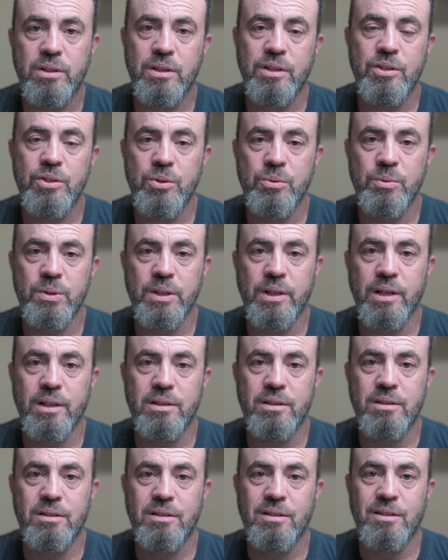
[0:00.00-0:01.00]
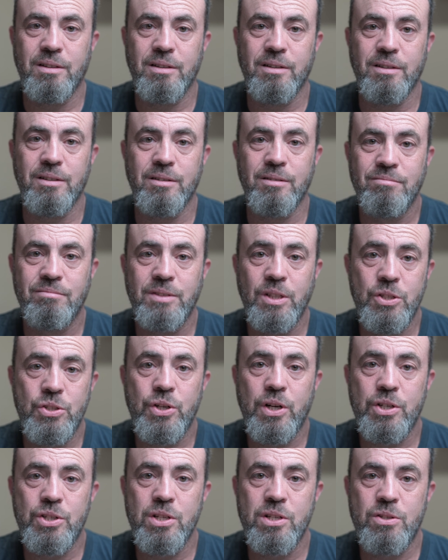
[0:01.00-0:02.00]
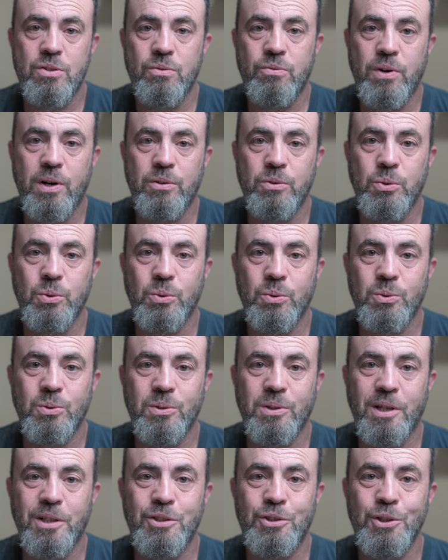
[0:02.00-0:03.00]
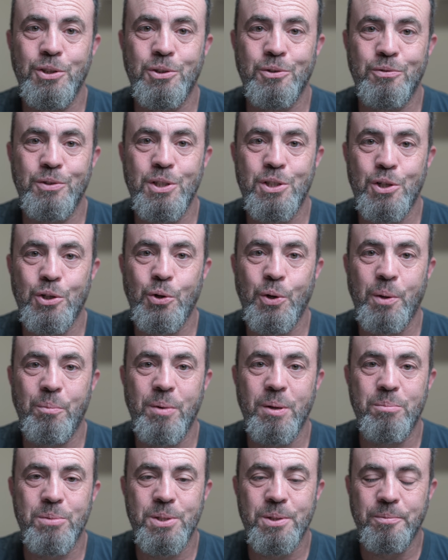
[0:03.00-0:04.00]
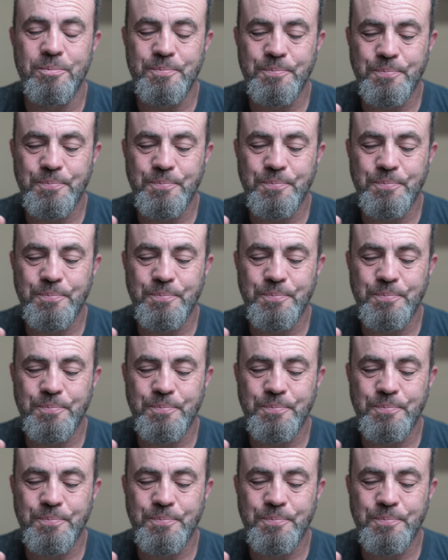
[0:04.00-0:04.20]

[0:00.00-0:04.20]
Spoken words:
and you will get the instructions of how to get rid of these annoying beeps.